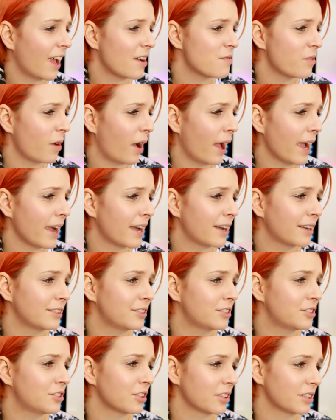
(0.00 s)
If I
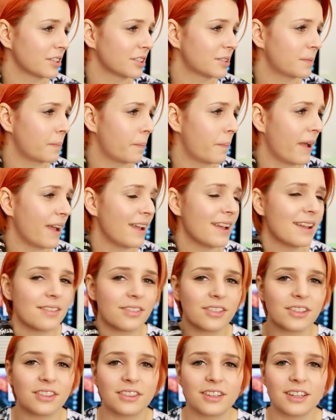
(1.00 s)
could just
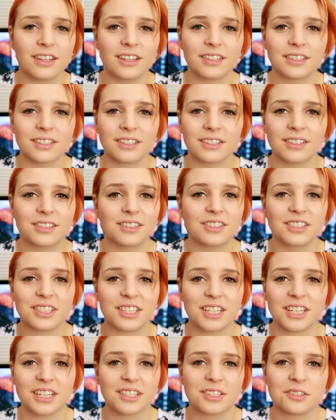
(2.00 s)
bathe in this,
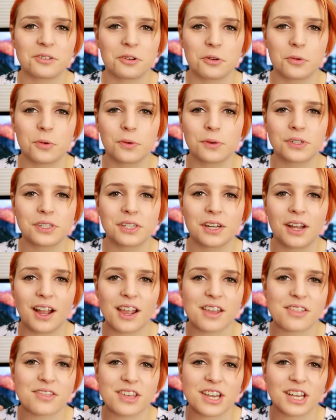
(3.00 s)
just this, no water,
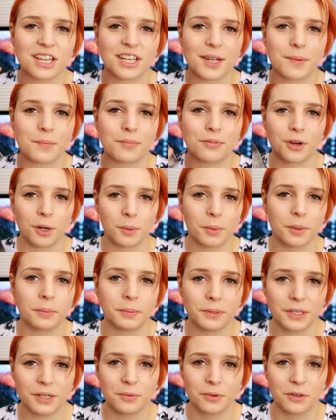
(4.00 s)
I think I
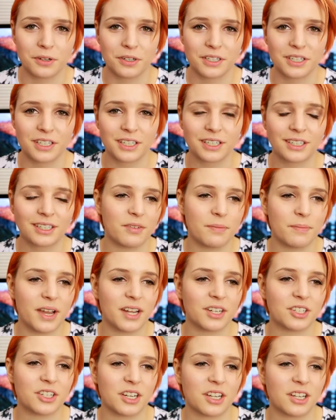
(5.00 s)
probably would. I have a
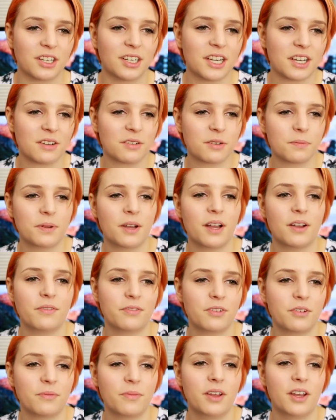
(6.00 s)
matching liquid
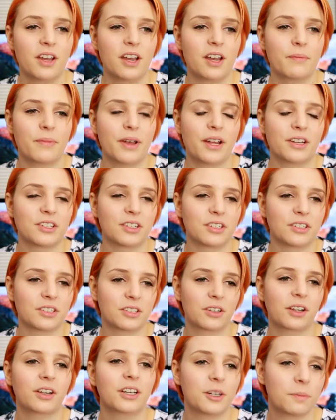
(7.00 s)
perfume, a matching
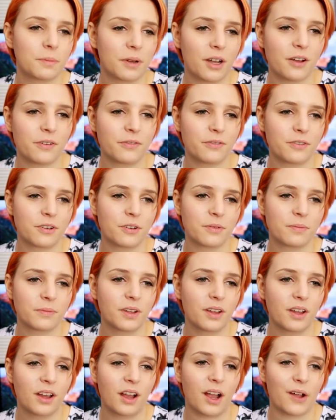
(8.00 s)
solid
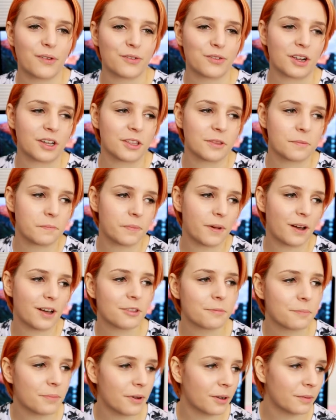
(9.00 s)
perfume. I've tried the
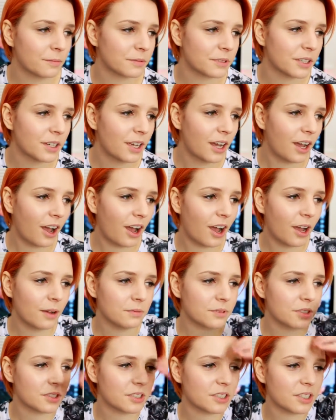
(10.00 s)
bath bombs.
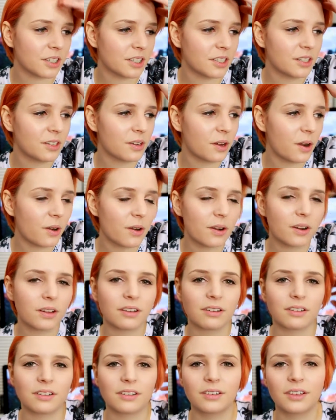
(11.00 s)
I'm just, you know,
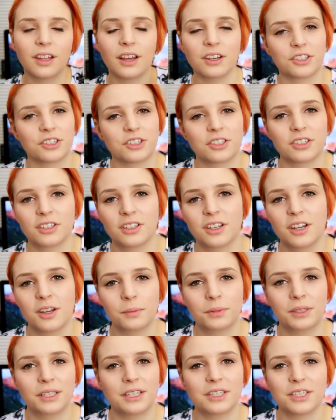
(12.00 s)
Lush,
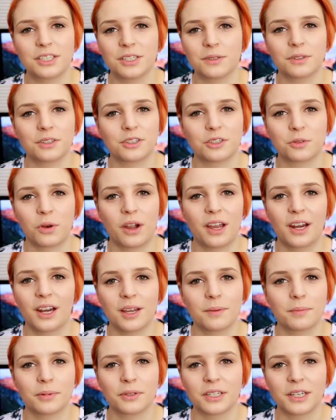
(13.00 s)
please do a
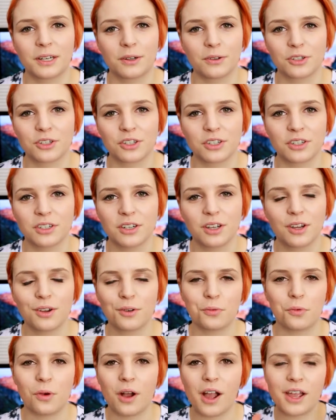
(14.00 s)
Twilight body lotion.
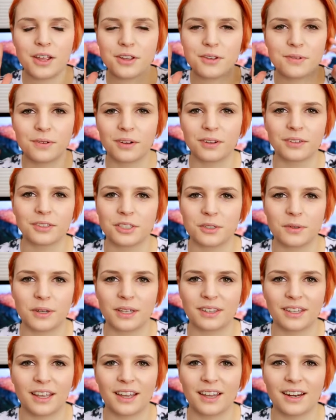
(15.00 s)
Why are you not
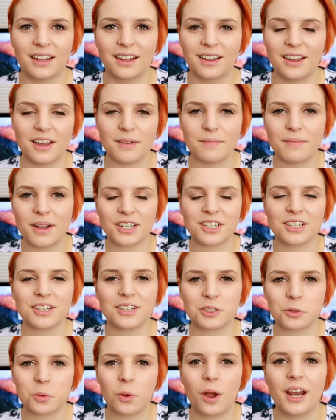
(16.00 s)
doing that? Imagine
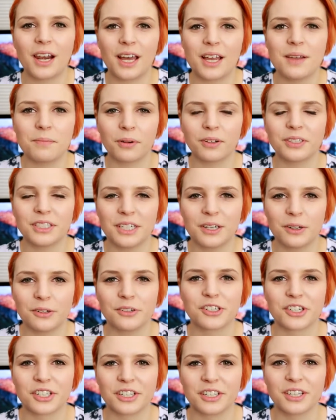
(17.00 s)
a Twilight body
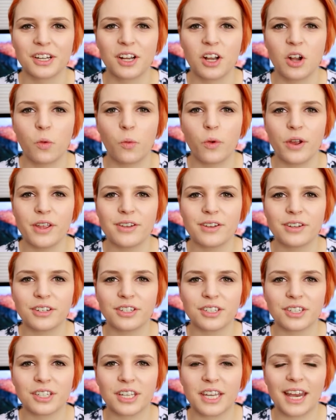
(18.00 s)
lotion where you could
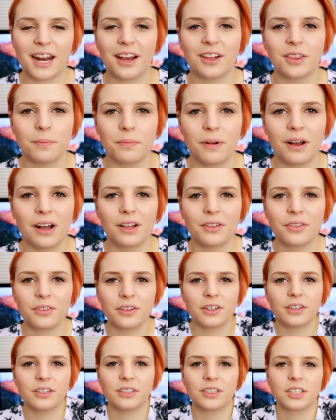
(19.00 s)
just get out the bath
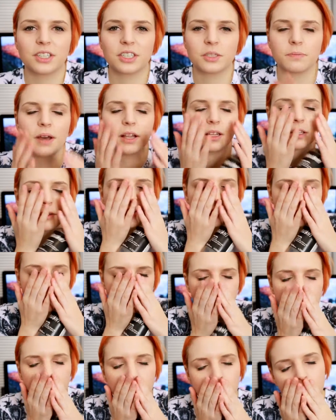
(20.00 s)
and smell of it
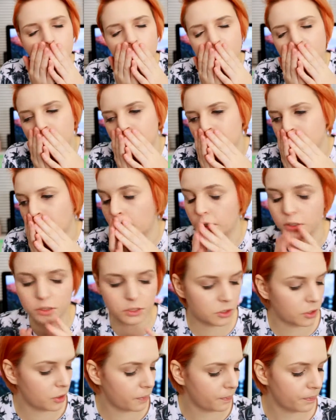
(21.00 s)
before you go to bed. I'm gonna
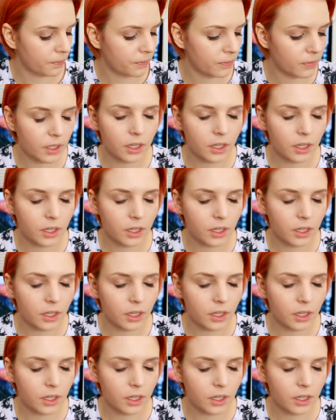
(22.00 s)
stop.